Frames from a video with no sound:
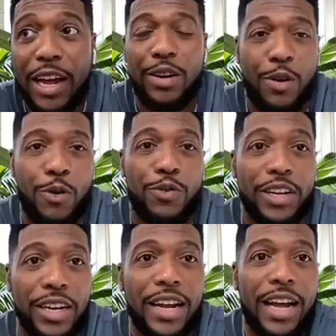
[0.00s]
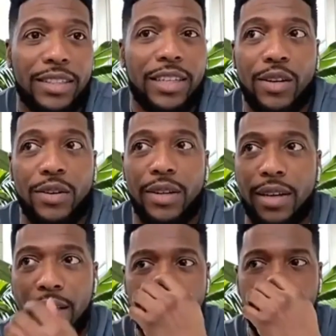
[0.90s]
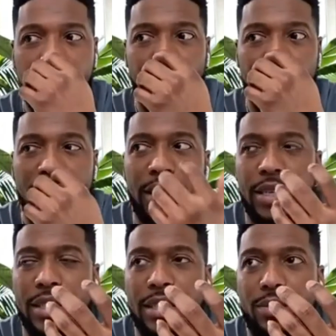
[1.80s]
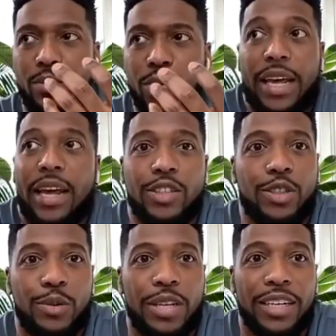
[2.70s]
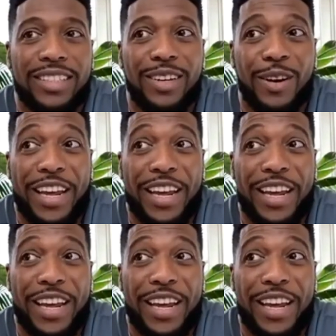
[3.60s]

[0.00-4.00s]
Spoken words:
COVID and got sick on the thing. And we said, we can't shoot this.